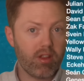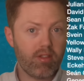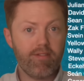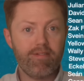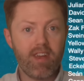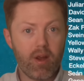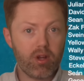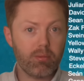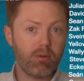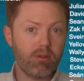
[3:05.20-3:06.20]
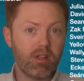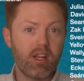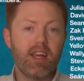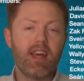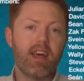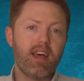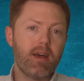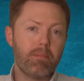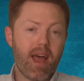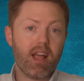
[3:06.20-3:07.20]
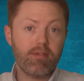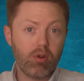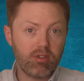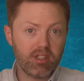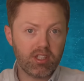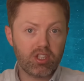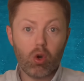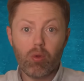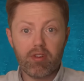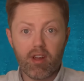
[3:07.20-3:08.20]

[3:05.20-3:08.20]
with variable uh, pack voltage all the